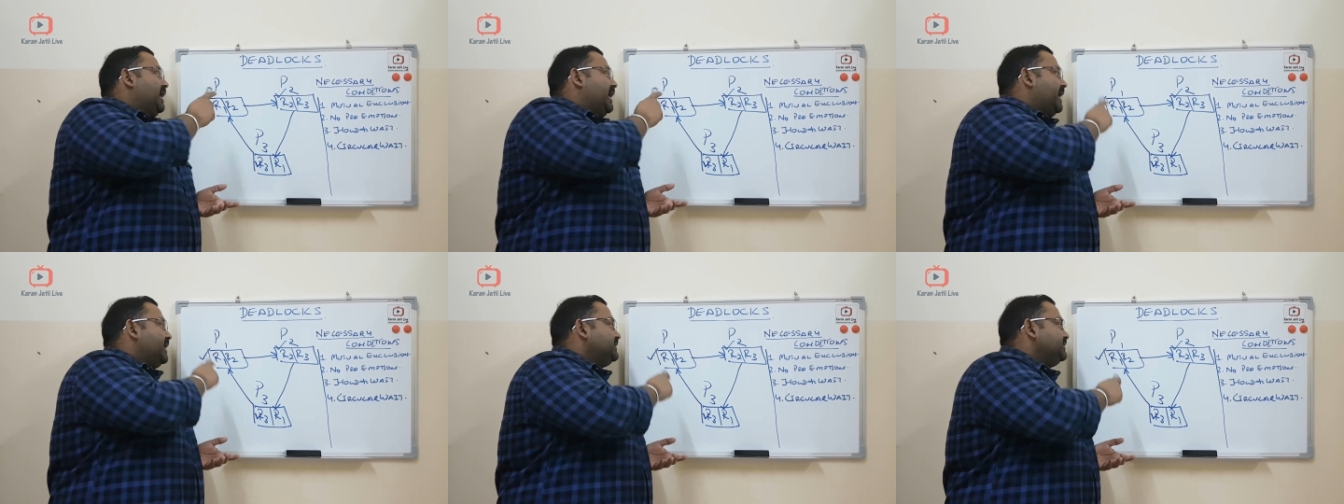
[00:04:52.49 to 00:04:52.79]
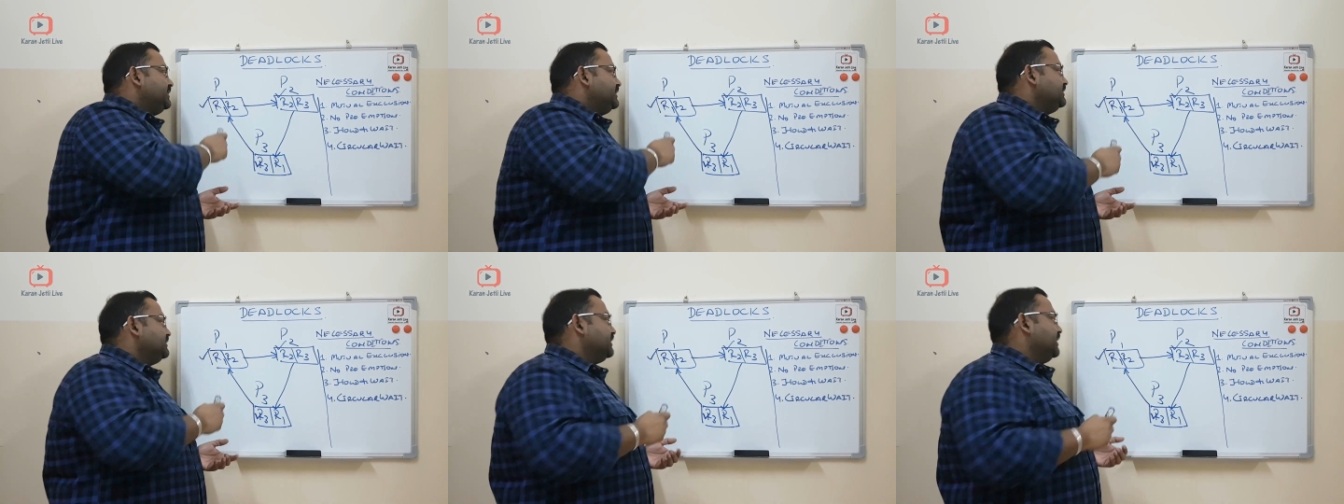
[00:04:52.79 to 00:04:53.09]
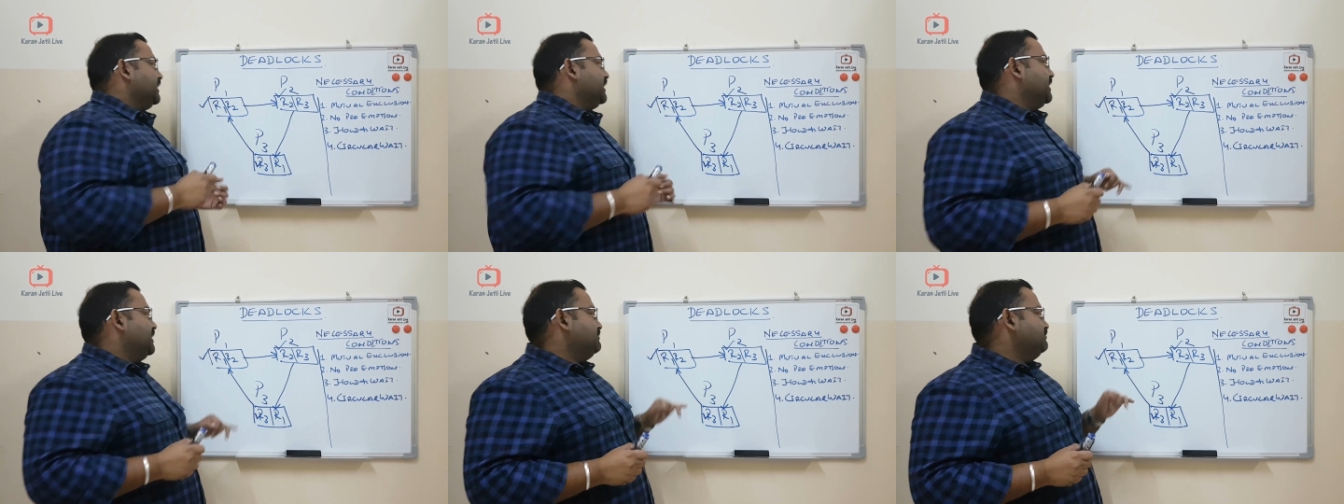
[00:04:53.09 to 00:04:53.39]
at a
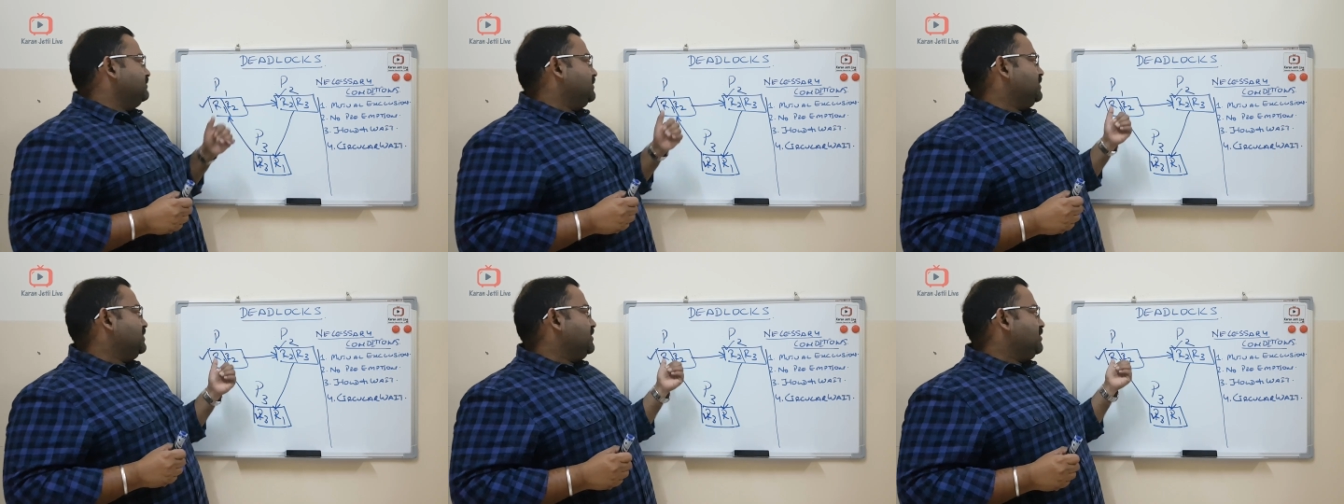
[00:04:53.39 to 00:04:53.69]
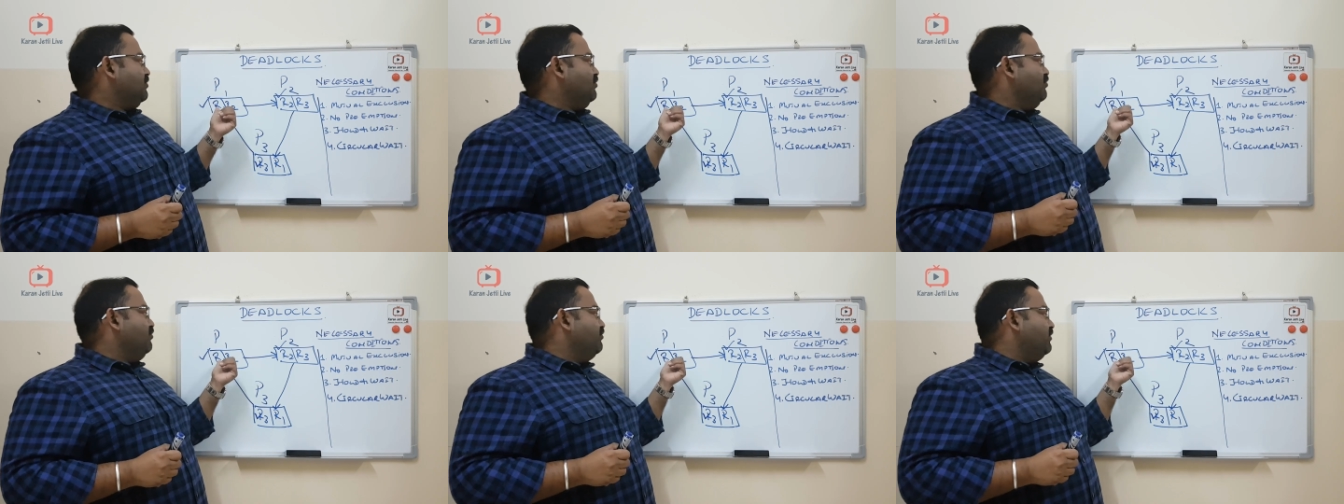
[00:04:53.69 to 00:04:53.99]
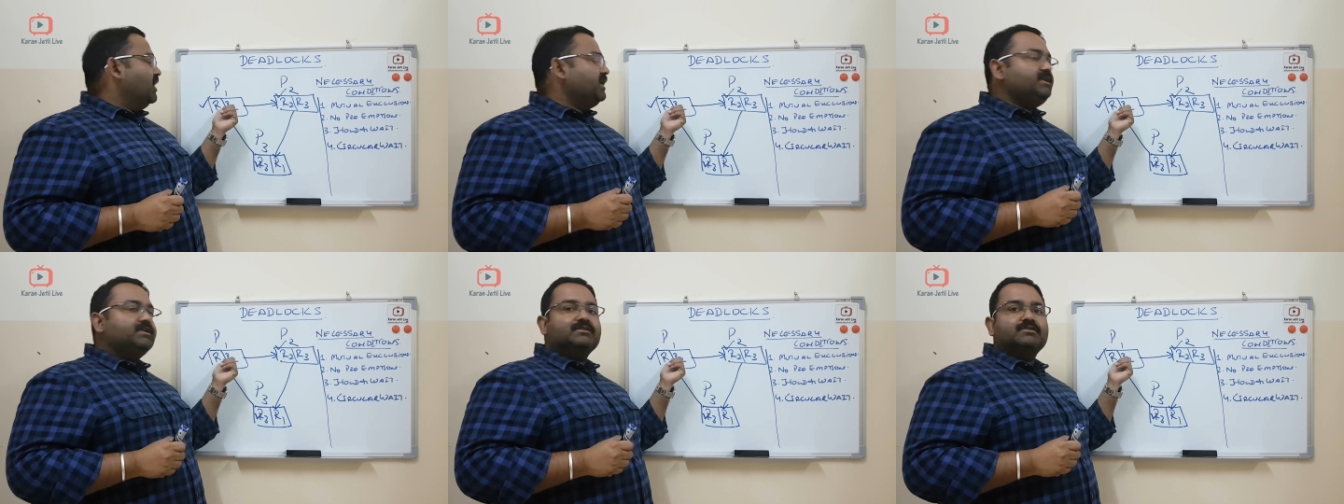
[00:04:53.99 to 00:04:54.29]
time
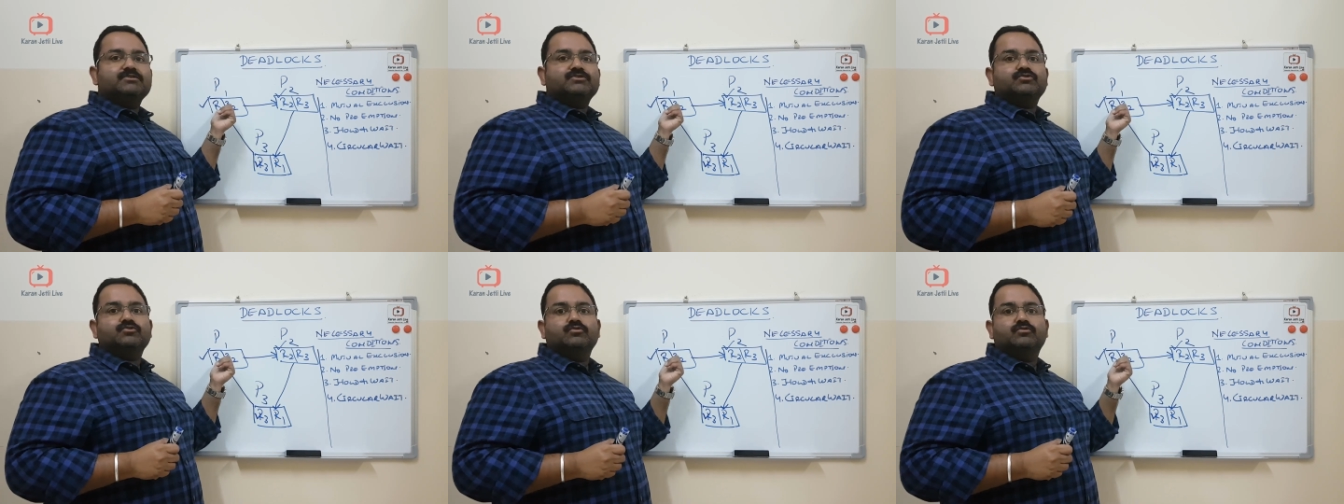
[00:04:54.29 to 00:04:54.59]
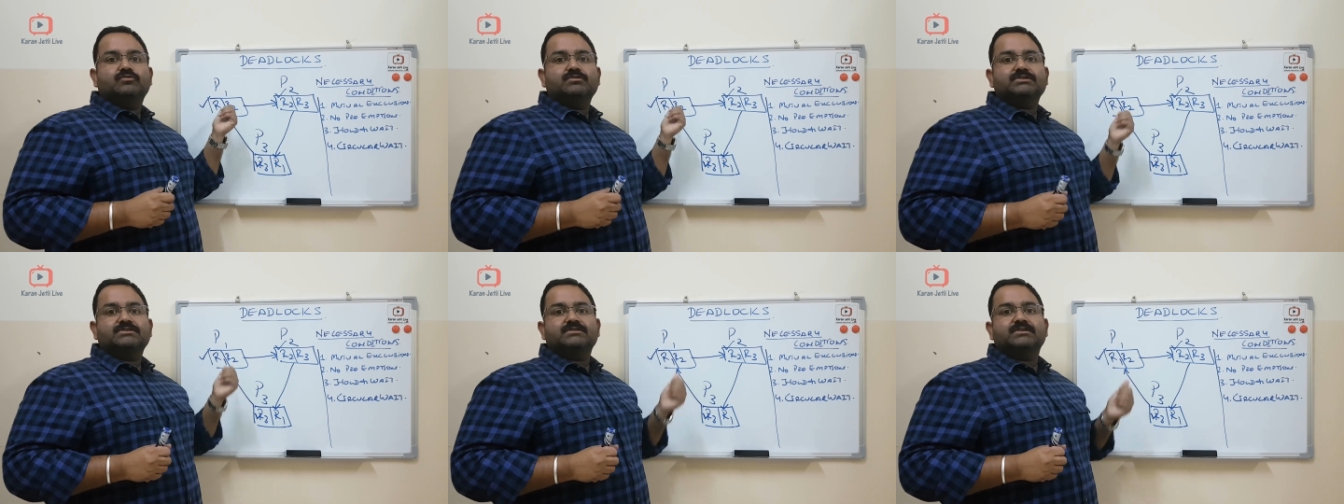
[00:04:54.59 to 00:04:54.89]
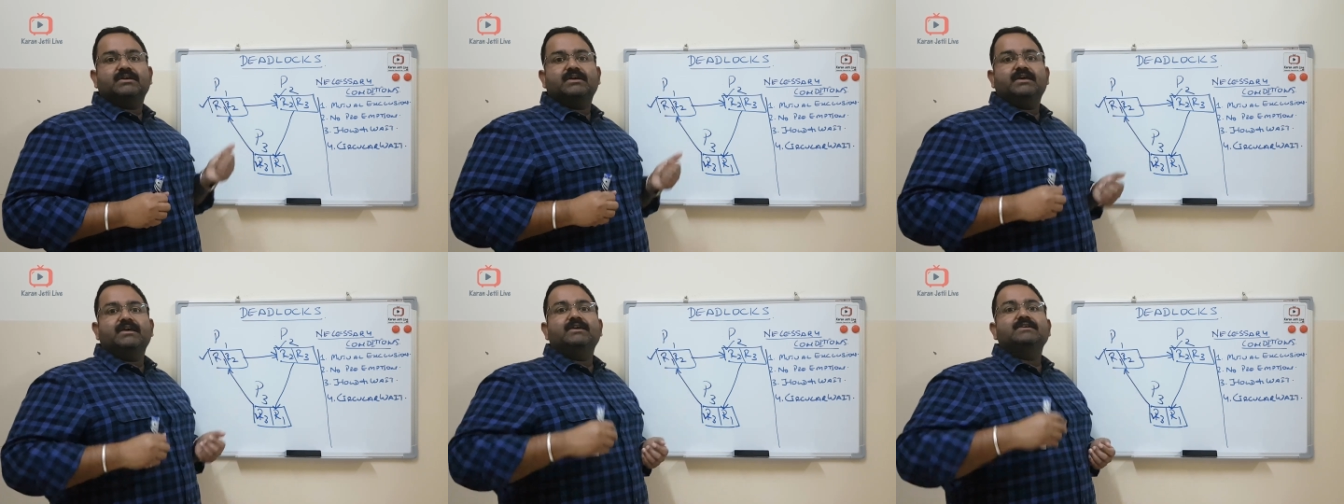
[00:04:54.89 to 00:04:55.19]
one resource